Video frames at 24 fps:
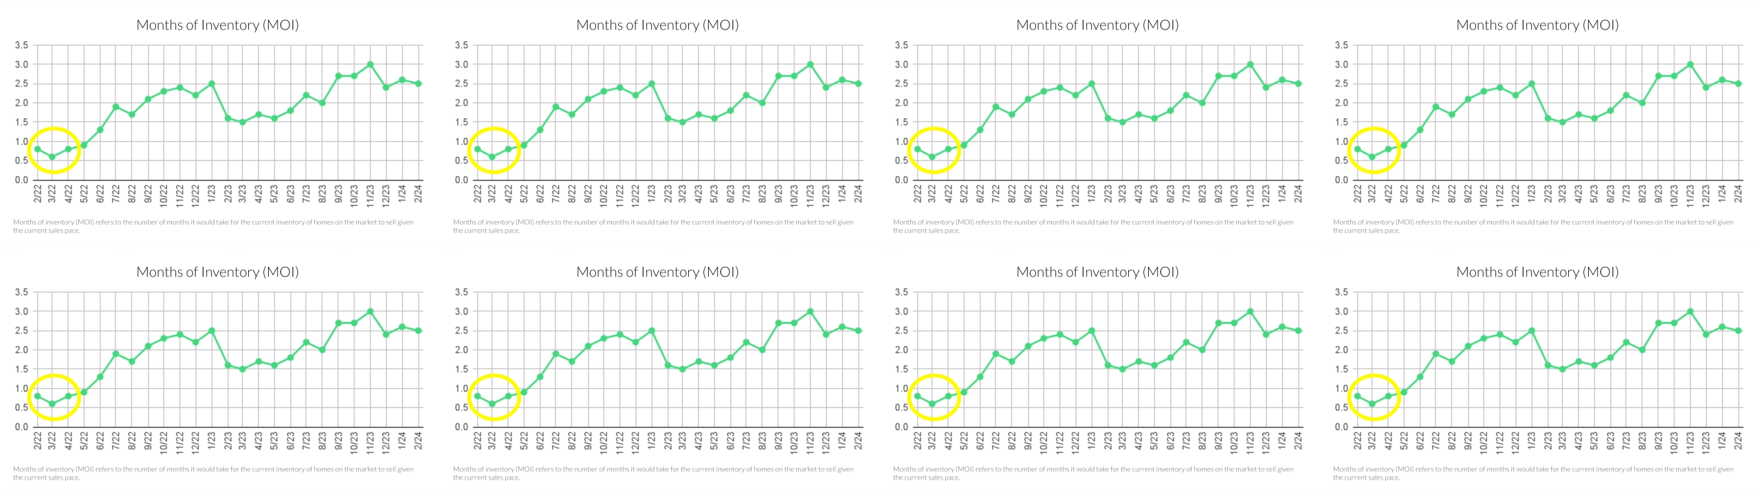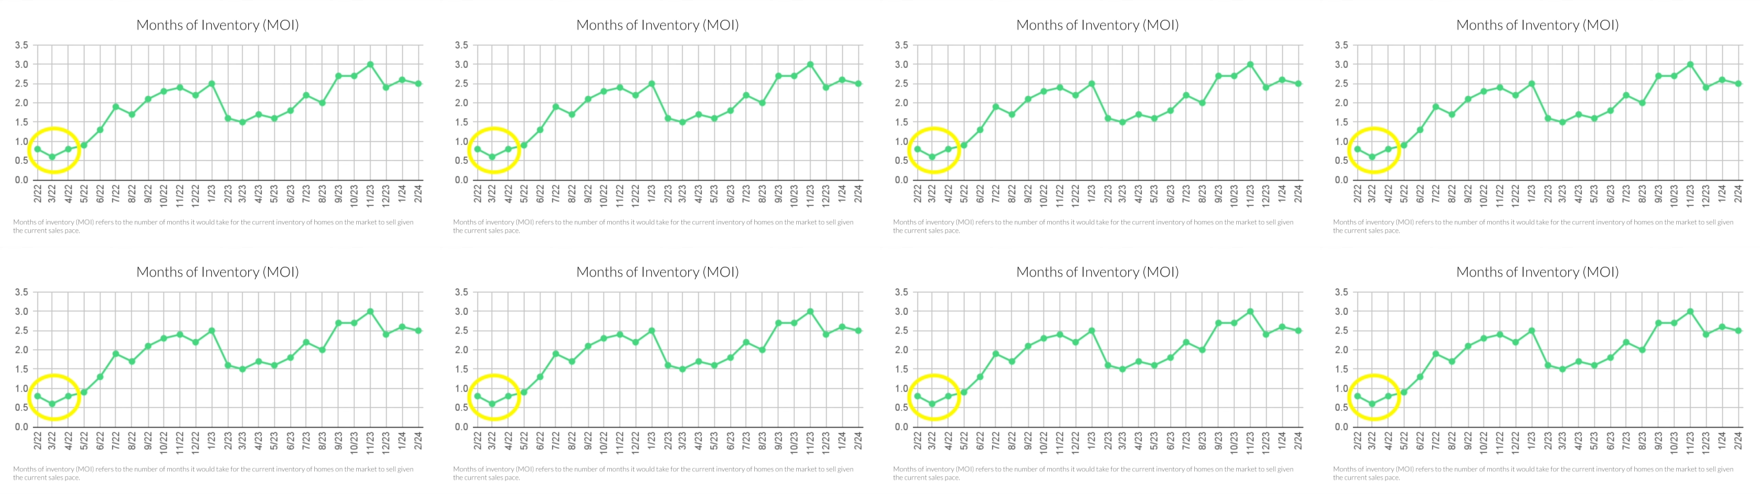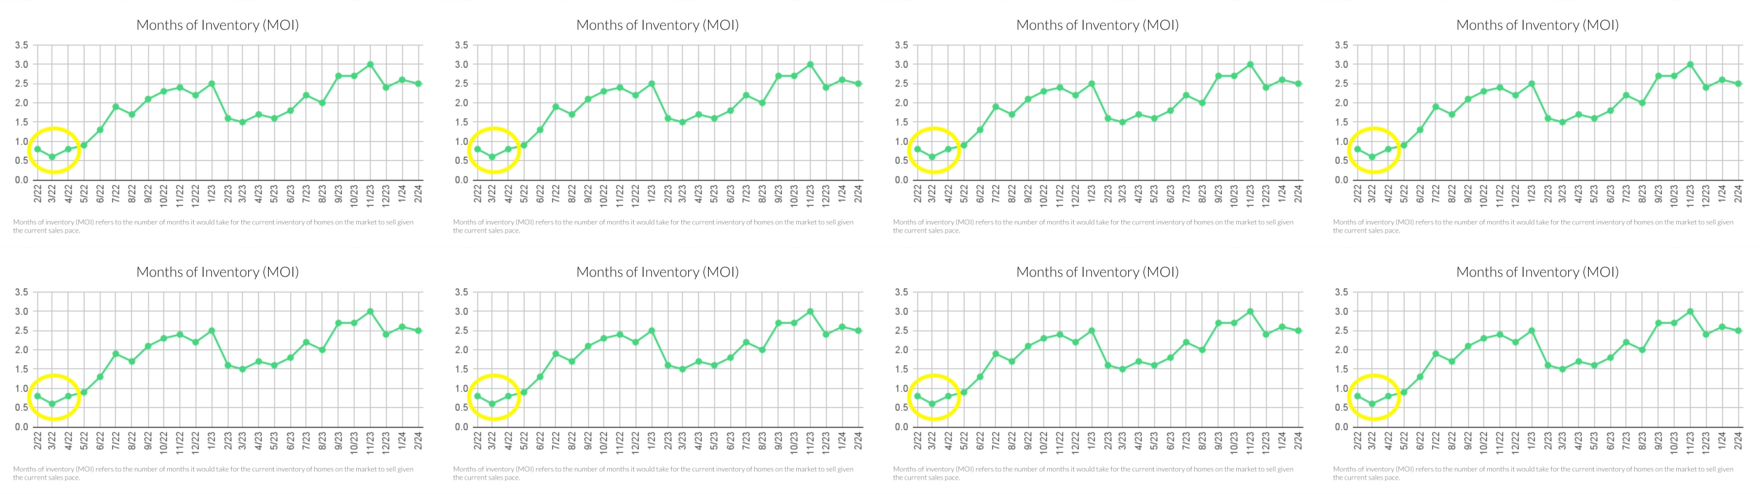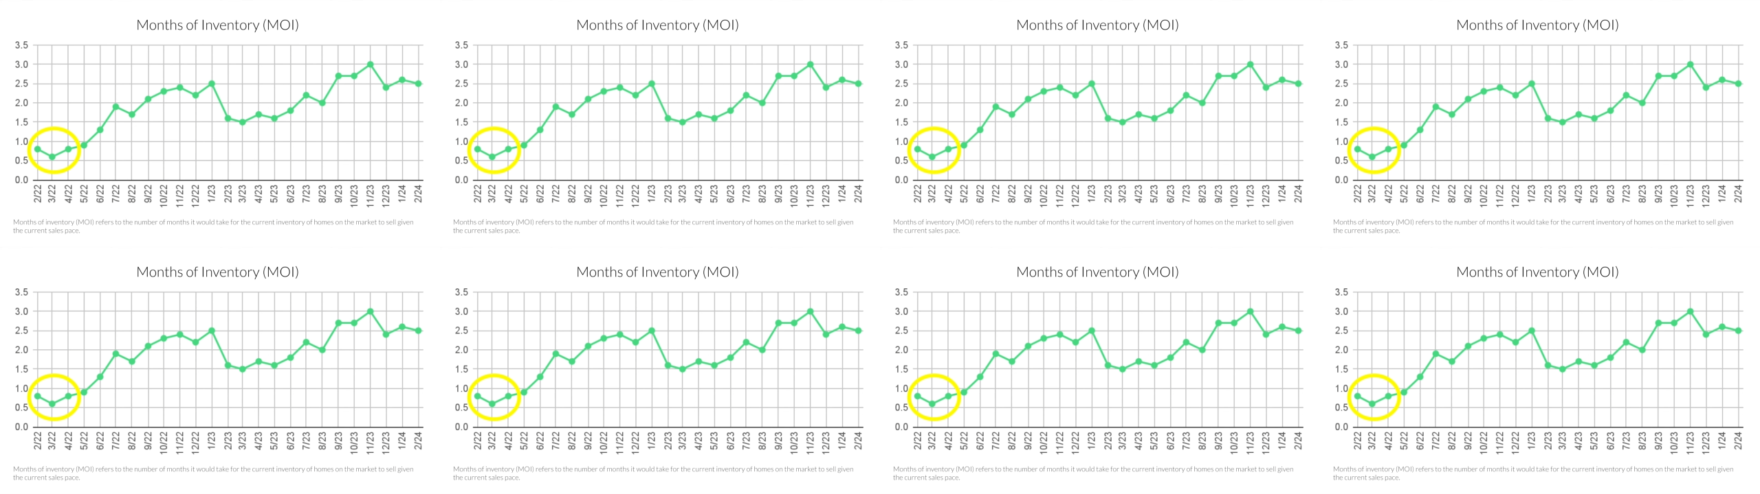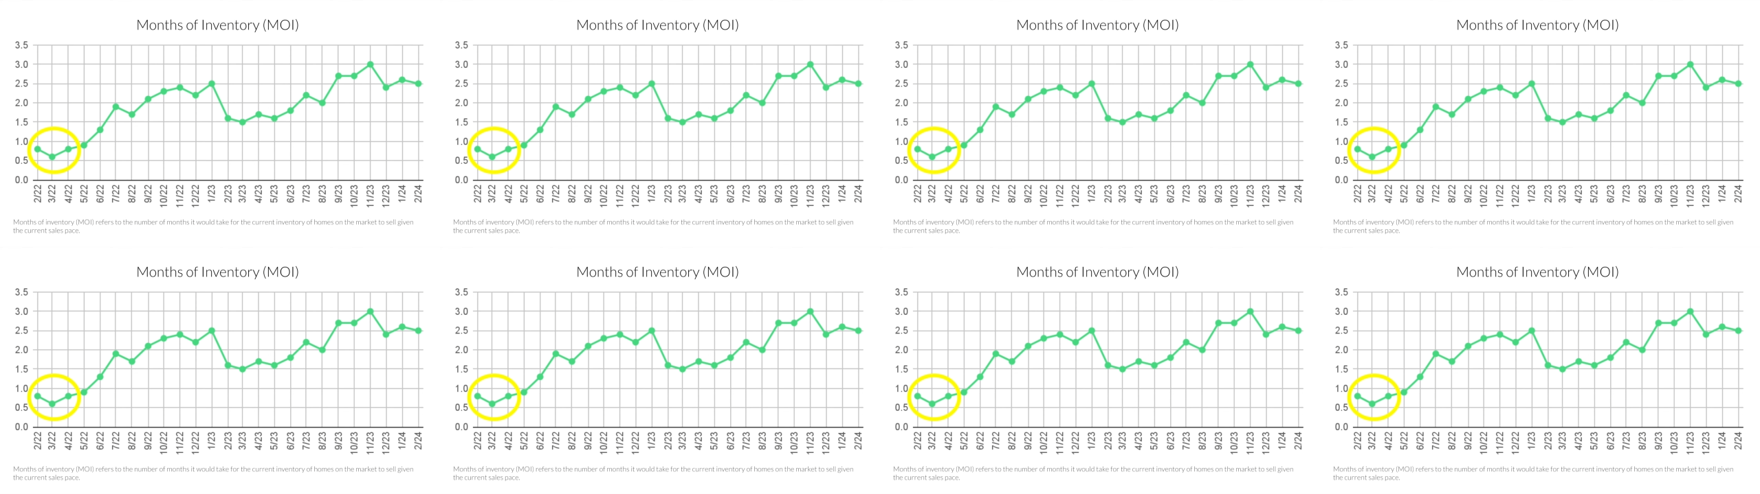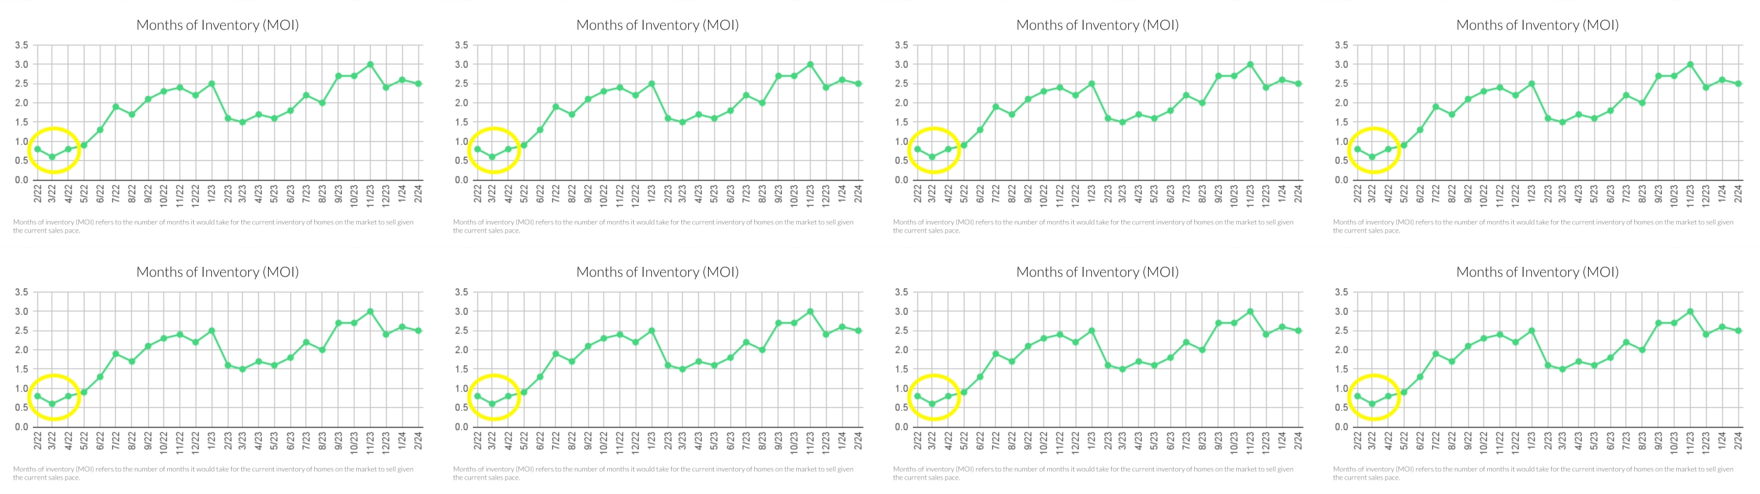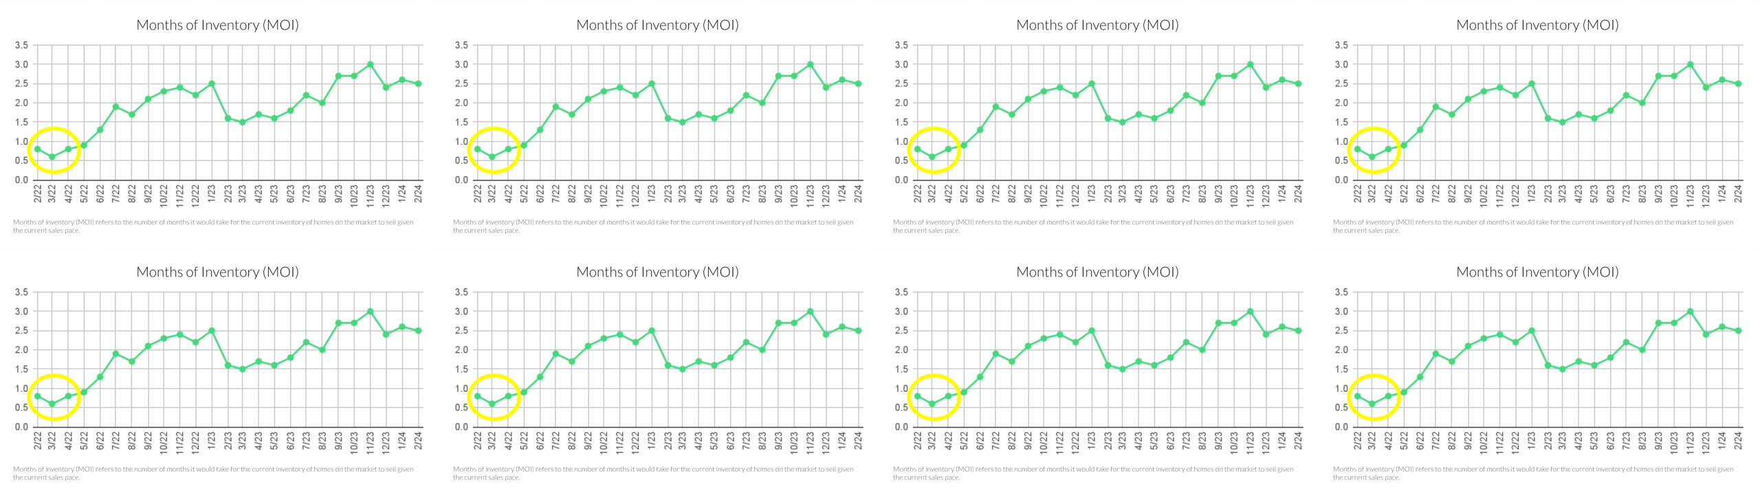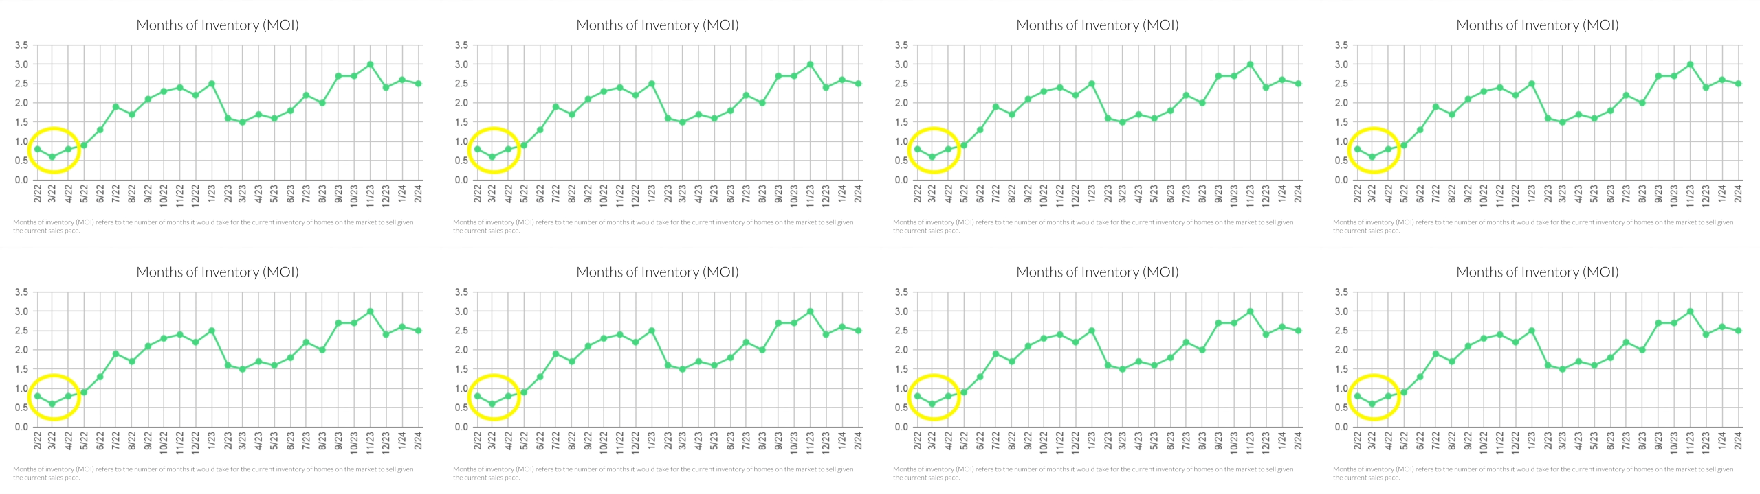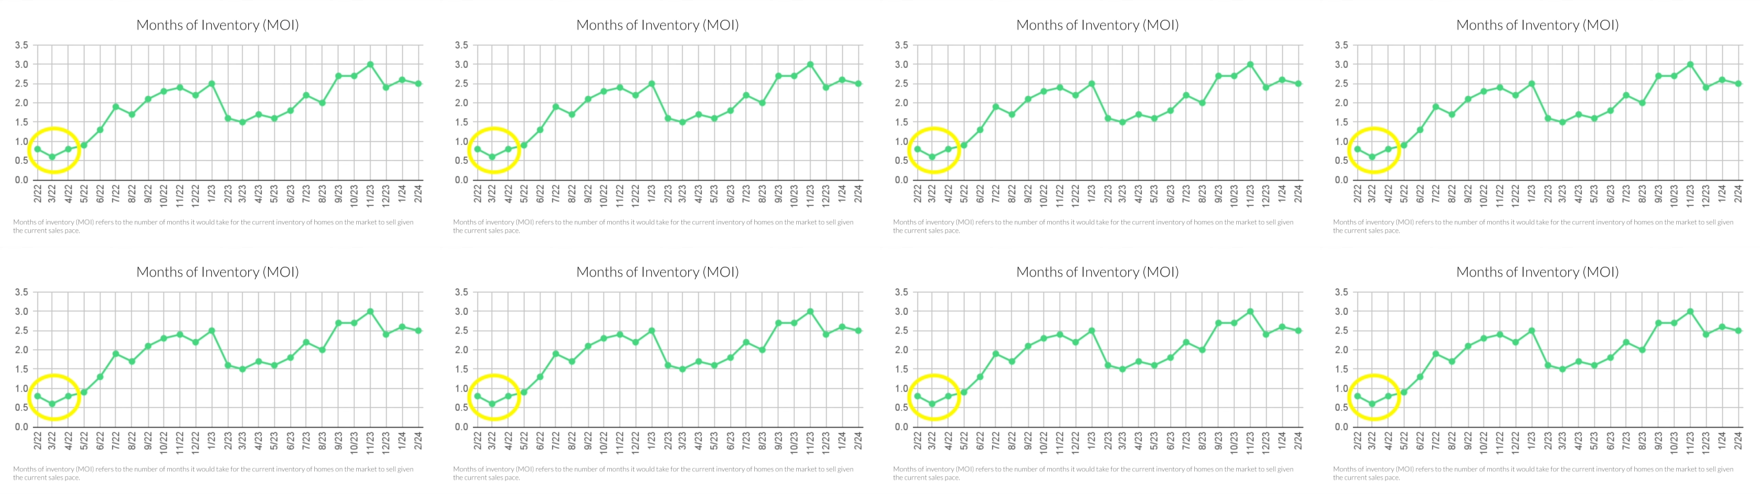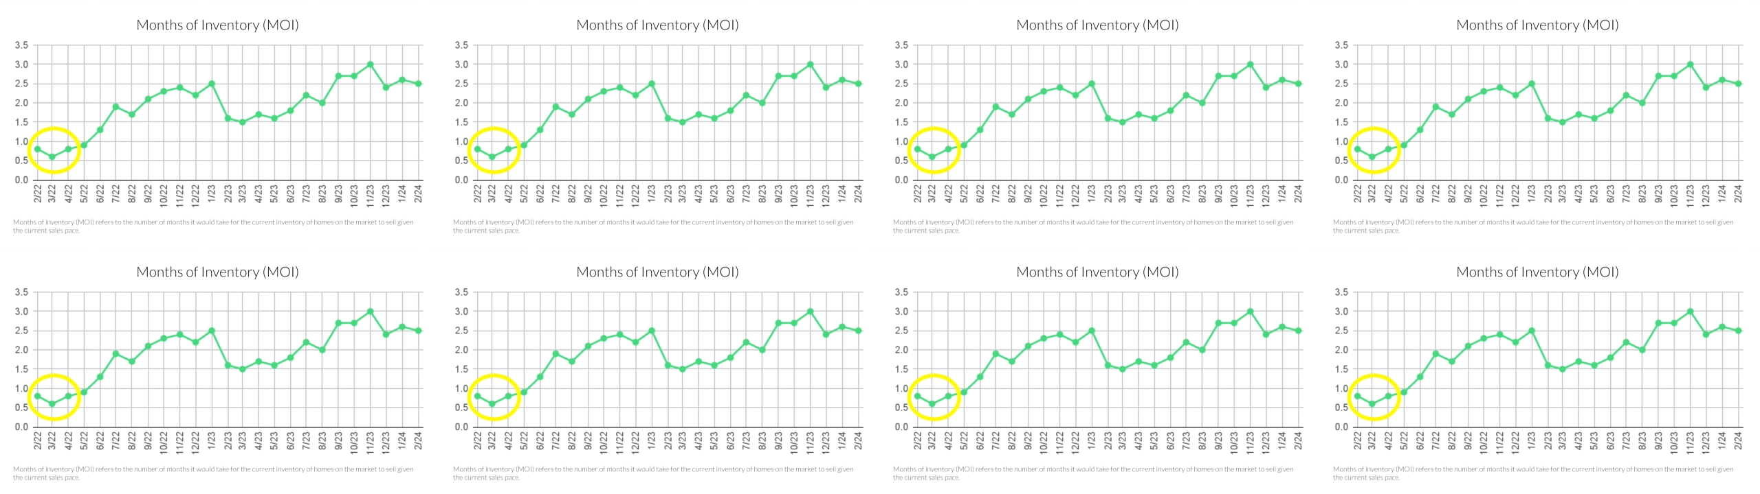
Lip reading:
Nobody's mouth can be seen.